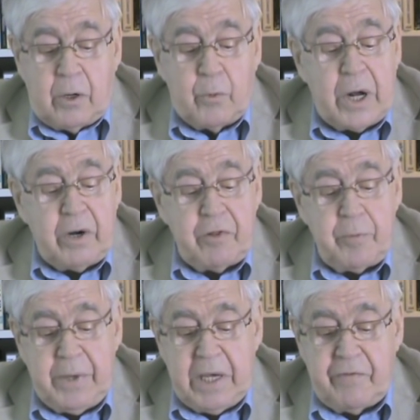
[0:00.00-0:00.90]
One of the
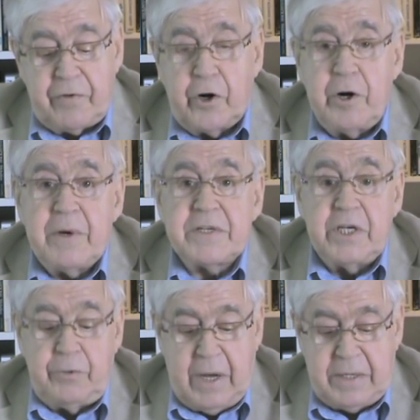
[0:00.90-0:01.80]
big pharmas
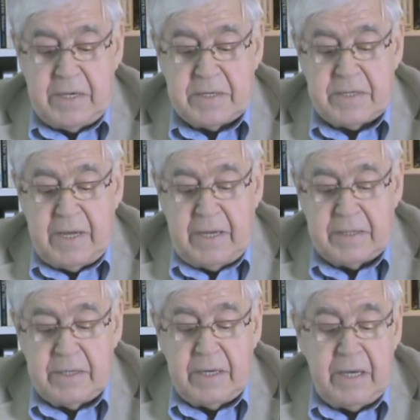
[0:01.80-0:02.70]
in the United
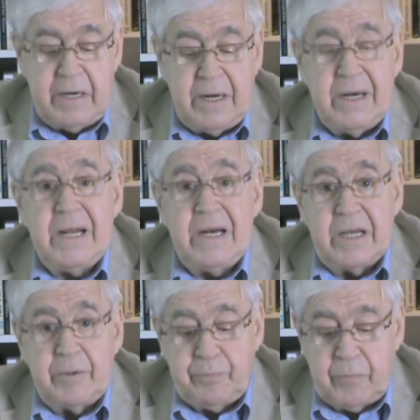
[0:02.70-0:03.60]
States, Eli Lilly,